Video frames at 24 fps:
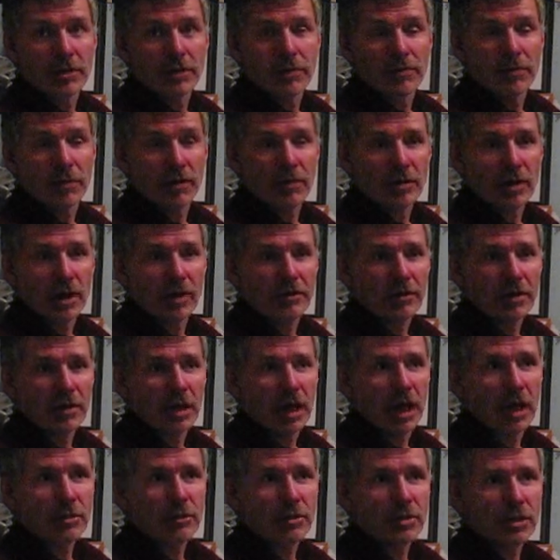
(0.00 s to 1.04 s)
photographic
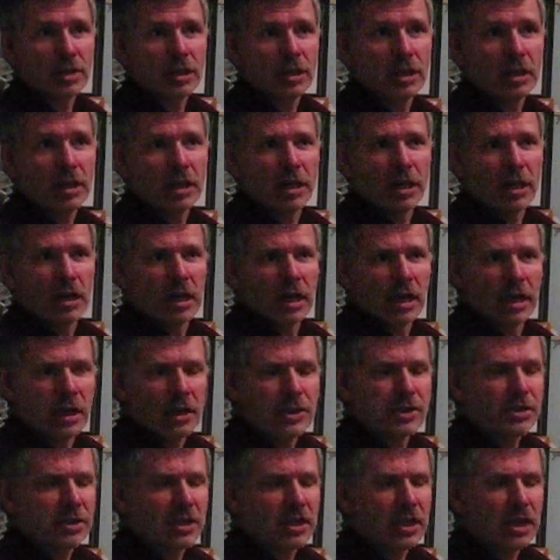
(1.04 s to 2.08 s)
library and I
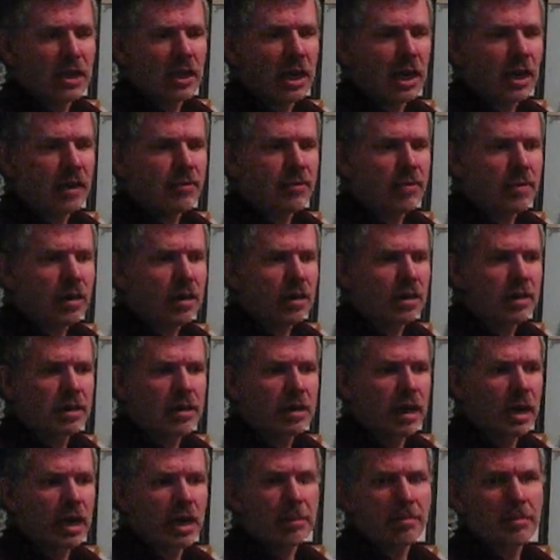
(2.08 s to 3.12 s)
study a lot of
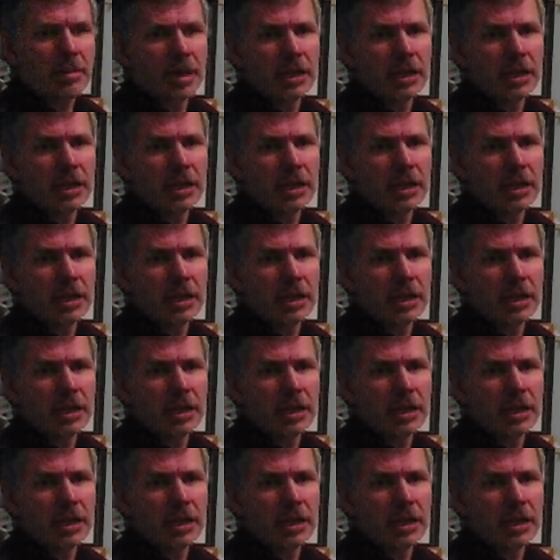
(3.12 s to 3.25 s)
uh, art